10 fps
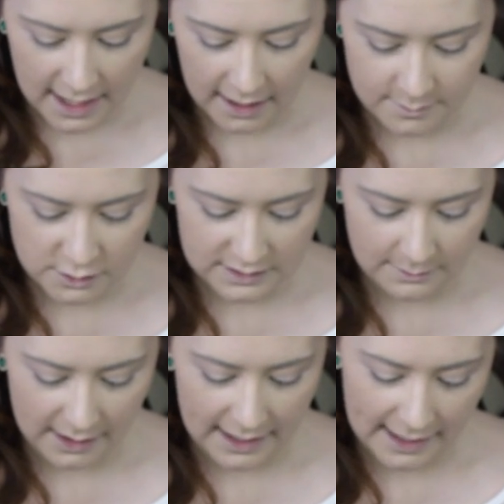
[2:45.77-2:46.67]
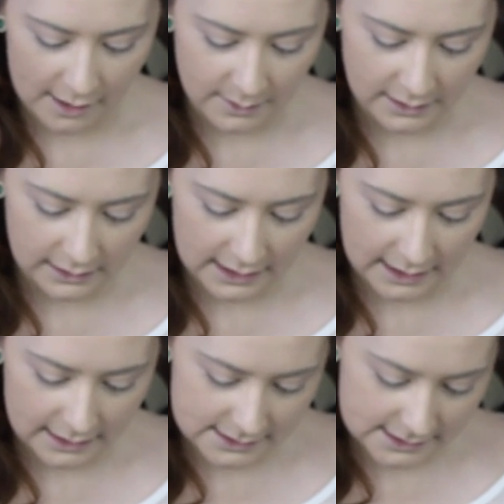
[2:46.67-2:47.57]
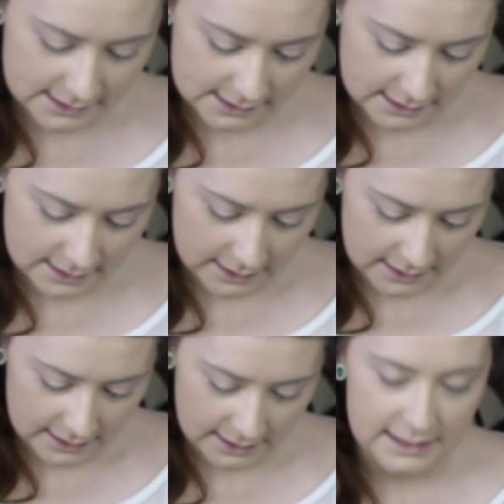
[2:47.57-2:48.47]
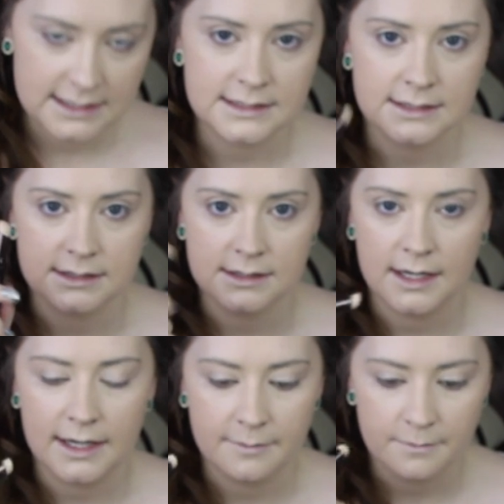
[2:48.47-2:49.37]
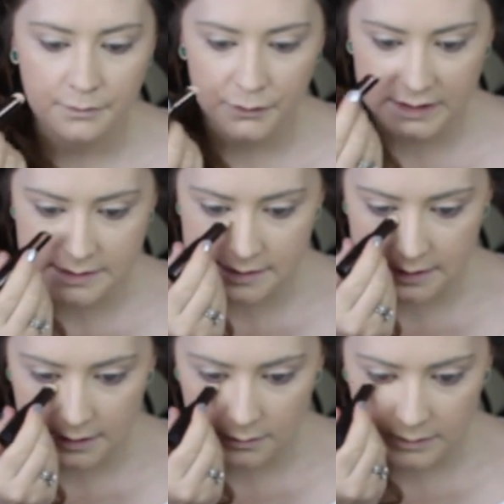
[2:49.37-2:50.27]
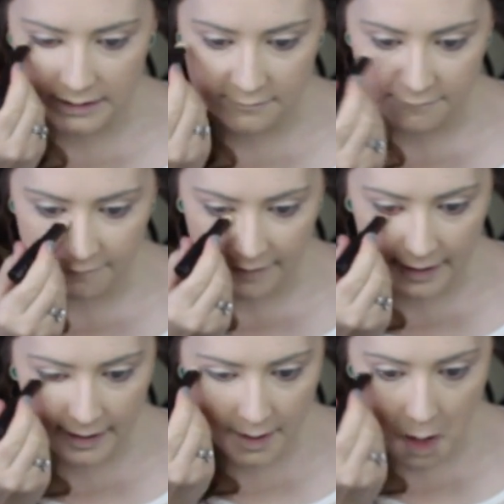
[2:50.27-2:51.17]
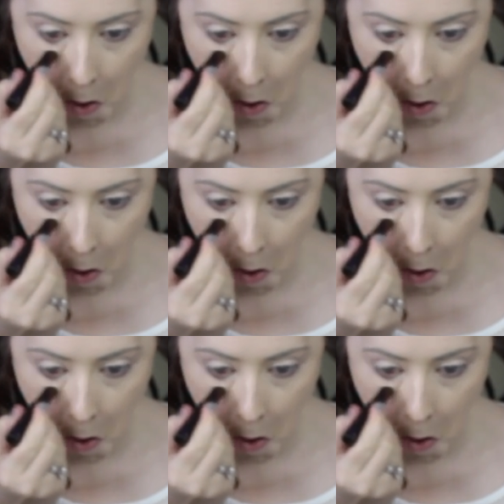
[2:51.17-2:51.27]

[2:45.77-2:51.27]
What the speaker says: I'm using my Hourglass hidden concealer in Fair.